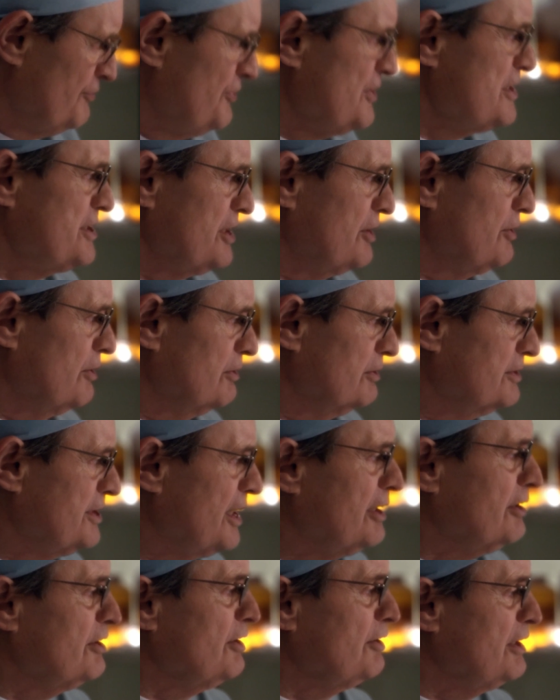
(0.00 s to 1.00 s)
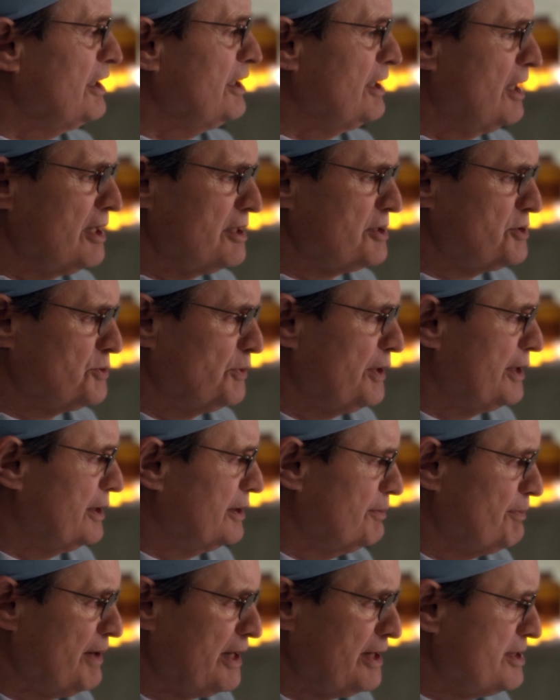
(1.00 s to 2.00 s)
physical, taken only last week. The
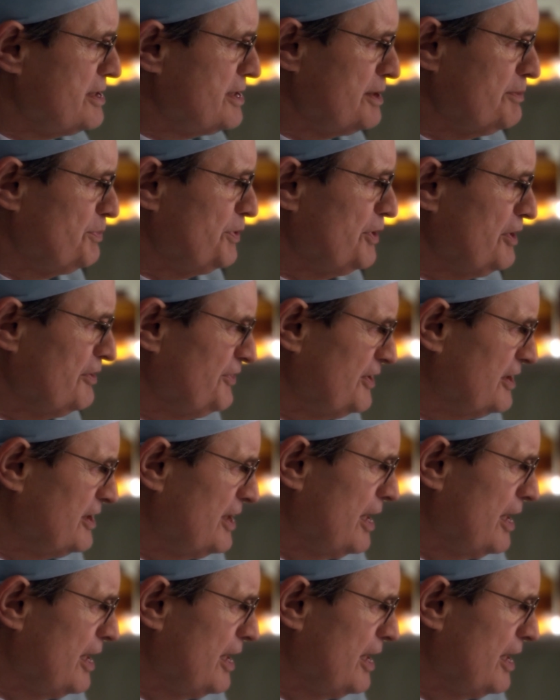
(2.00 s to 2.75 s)
man is in perfect